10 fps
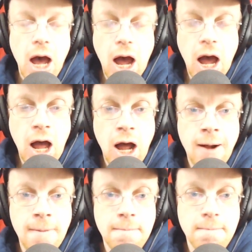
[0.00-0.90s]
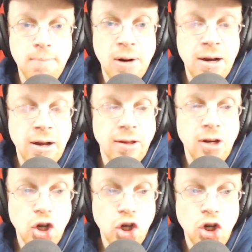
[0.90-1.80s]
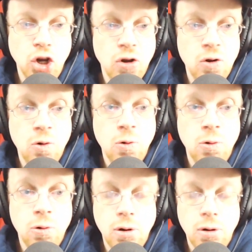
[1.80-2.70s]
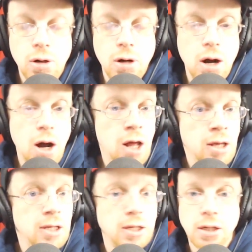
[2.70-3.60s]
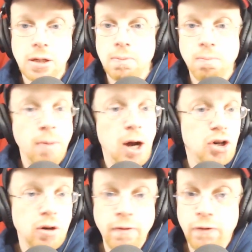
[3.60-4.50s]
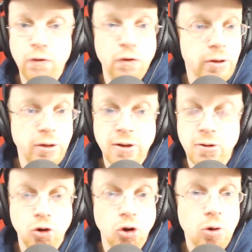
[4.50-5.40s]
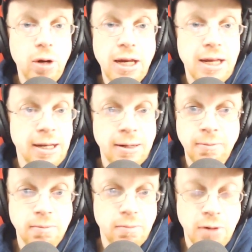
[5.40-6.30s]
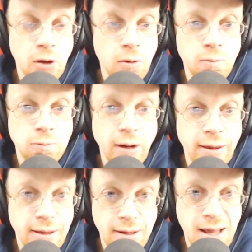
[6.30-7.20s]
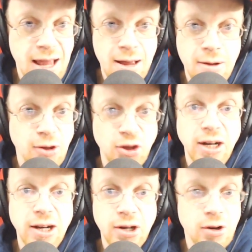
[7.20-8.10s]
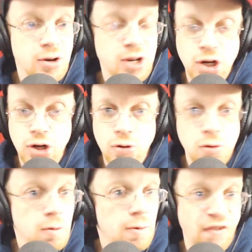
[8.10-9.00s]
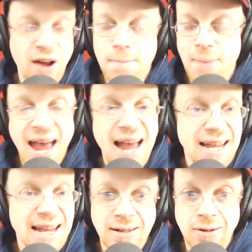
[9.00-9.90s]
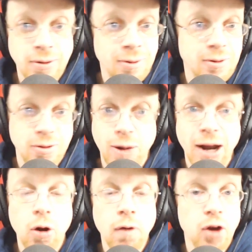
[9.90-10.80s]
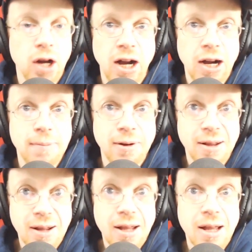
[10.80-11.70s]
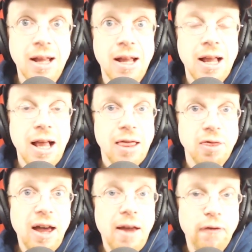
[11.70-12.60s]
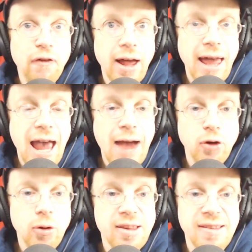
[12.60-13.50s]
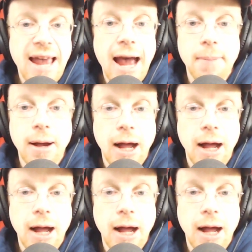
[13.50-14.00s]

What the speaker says: But it doesn't show us much of the story and, what they're going to do to fight back and try to overcome life after the snap.